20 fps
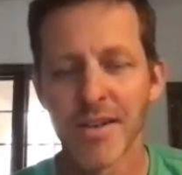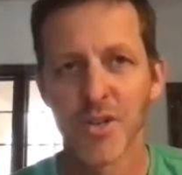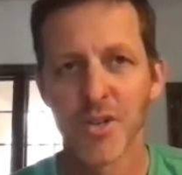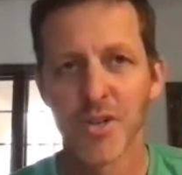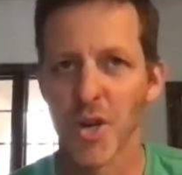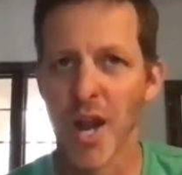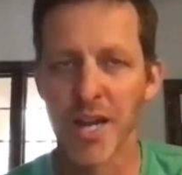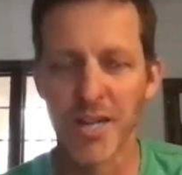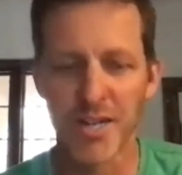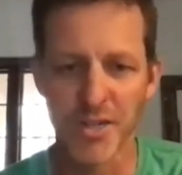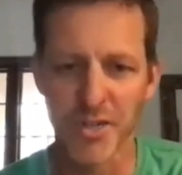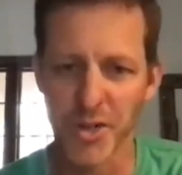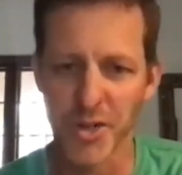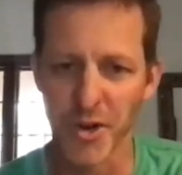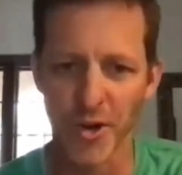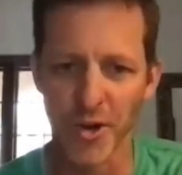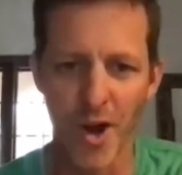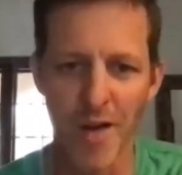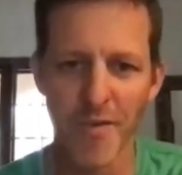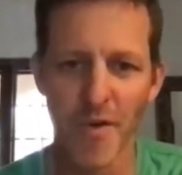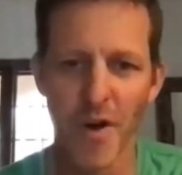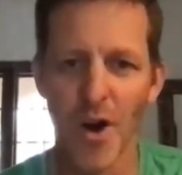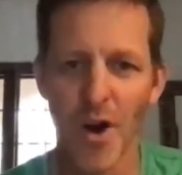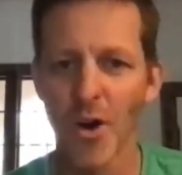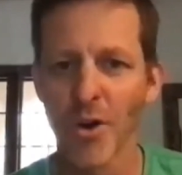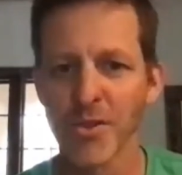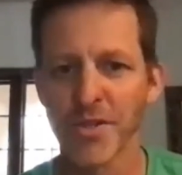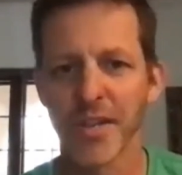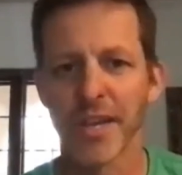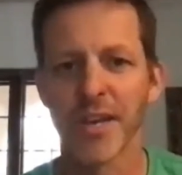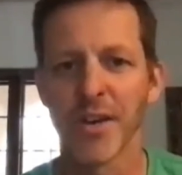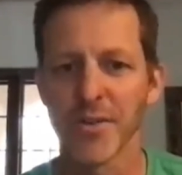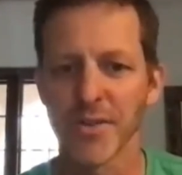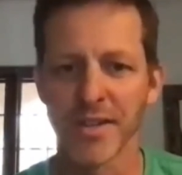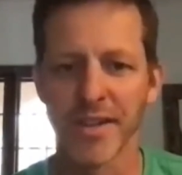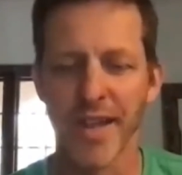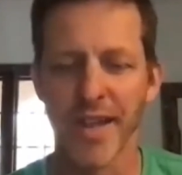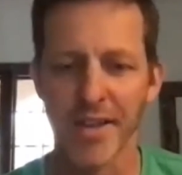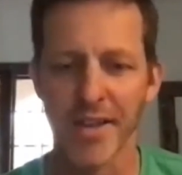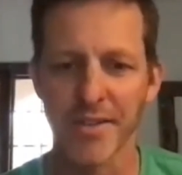Should I just turn off all sales
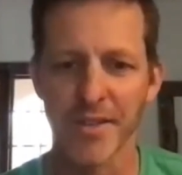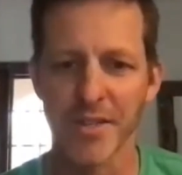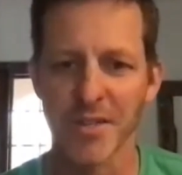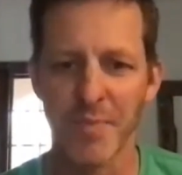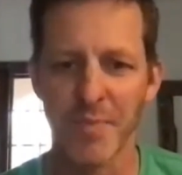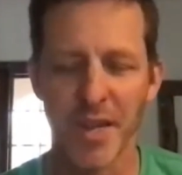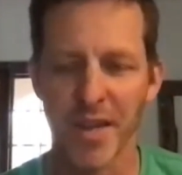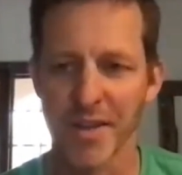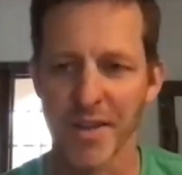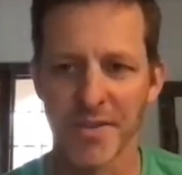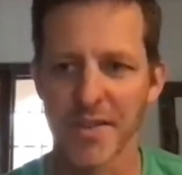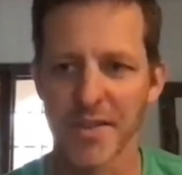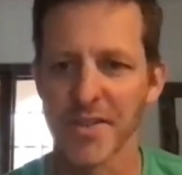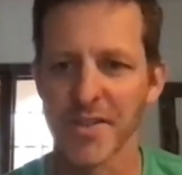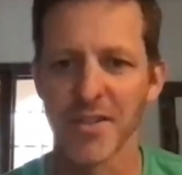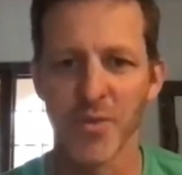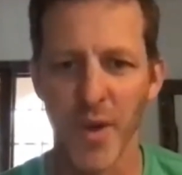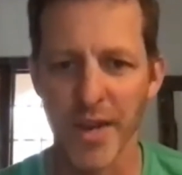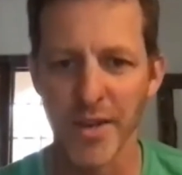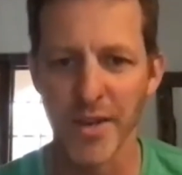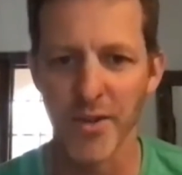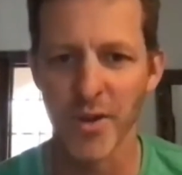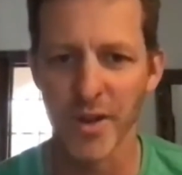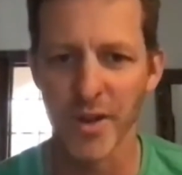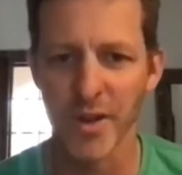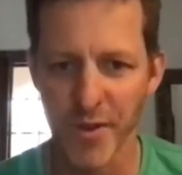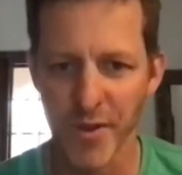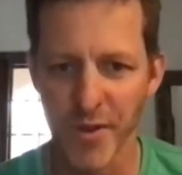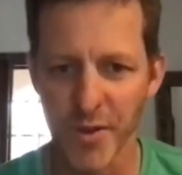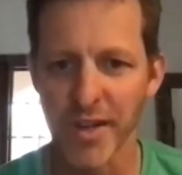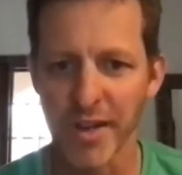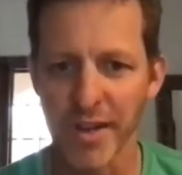in Texas because this is way too confusing?